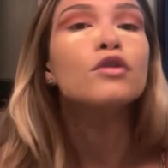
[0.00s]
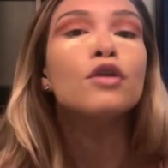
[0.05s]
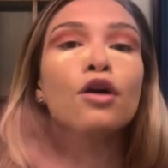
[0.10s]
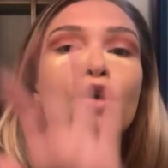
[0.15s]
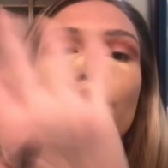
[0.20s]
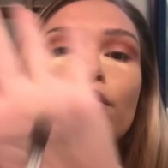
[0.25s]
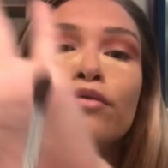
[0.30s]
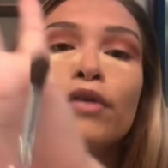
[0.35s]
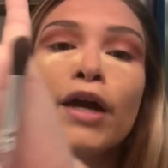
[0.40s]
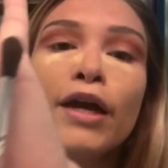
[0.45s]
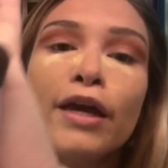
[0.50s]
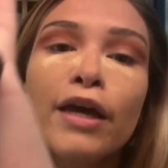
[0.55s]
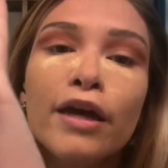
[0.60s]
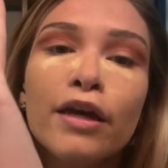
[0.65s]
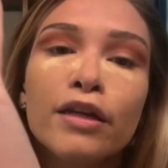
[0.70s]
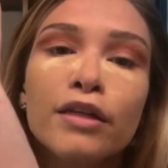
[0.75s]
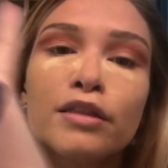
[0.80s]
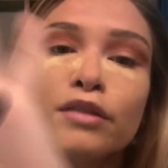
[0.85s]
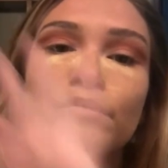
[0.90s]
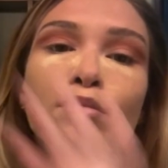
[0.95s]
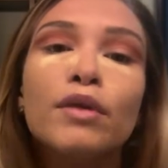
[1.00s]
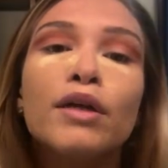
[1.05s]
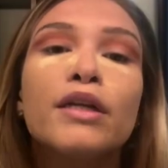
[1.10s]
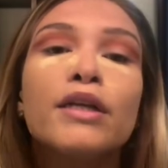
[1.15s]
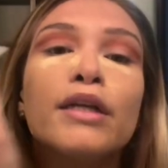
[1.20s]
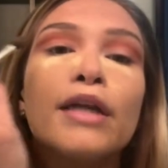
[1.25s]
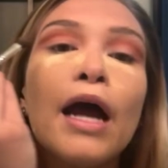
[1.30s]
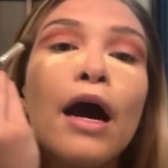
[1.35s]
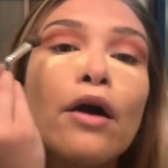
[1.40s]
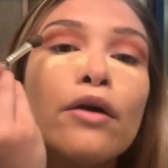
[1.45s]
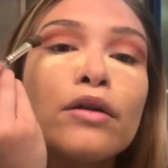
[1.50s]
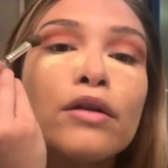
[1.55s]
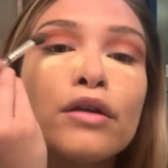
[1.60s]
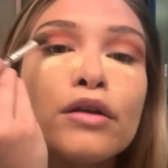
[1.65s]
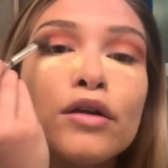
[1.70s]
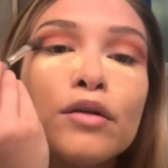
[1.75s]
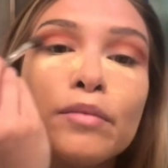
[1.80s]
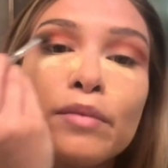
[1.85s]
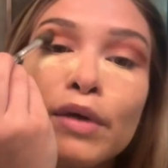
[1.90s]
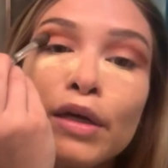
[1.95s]
All right, and it's blended out a
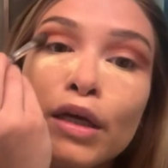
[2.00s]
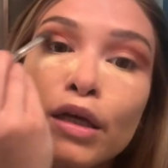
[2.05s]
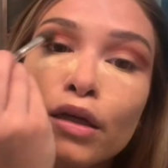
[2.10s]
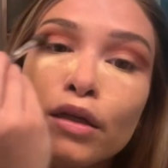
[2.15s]
little bit.